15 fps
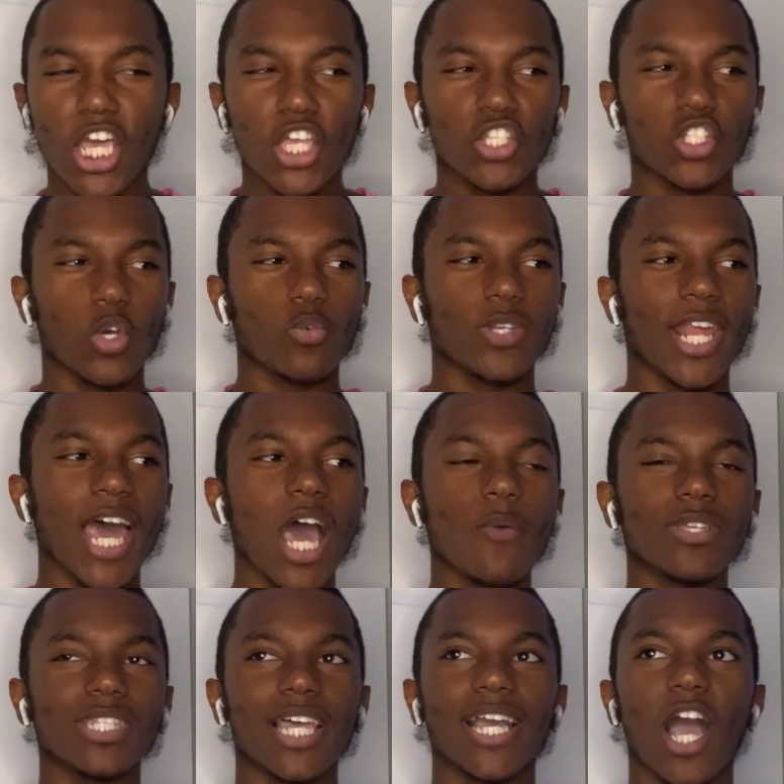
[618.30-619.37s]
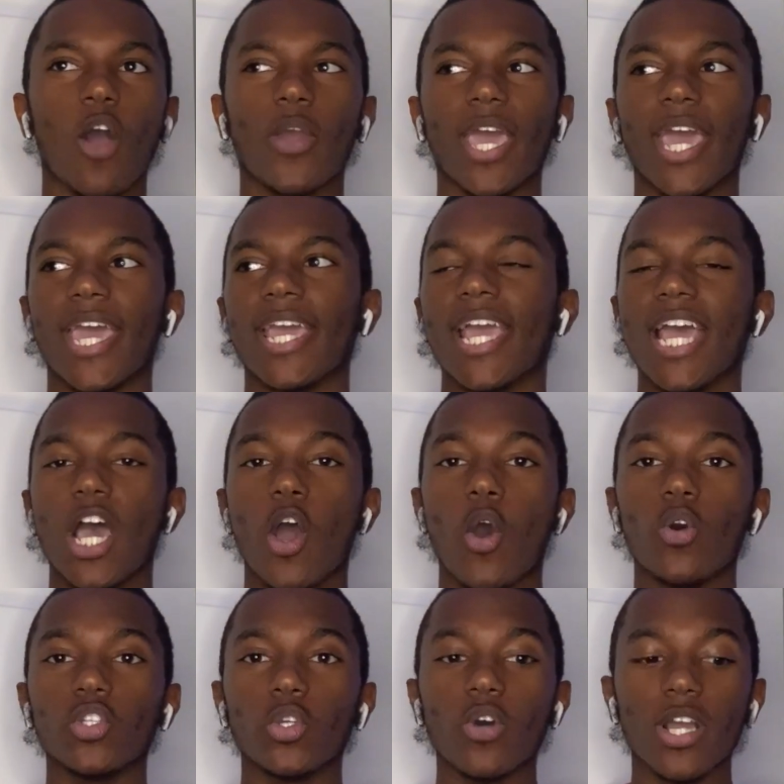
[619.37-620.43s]
So now it's like, okay,
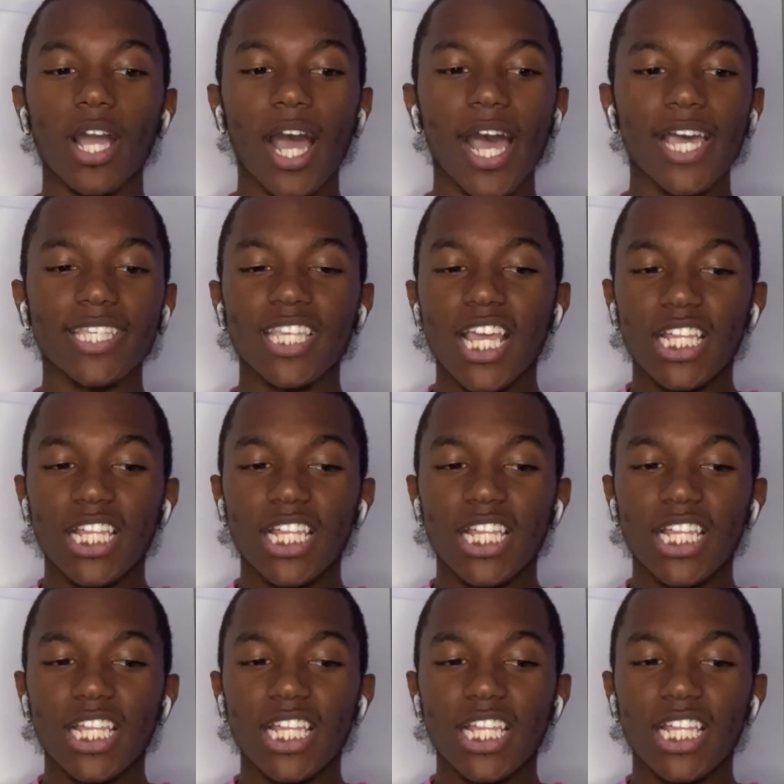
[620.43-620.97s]
hold on guys,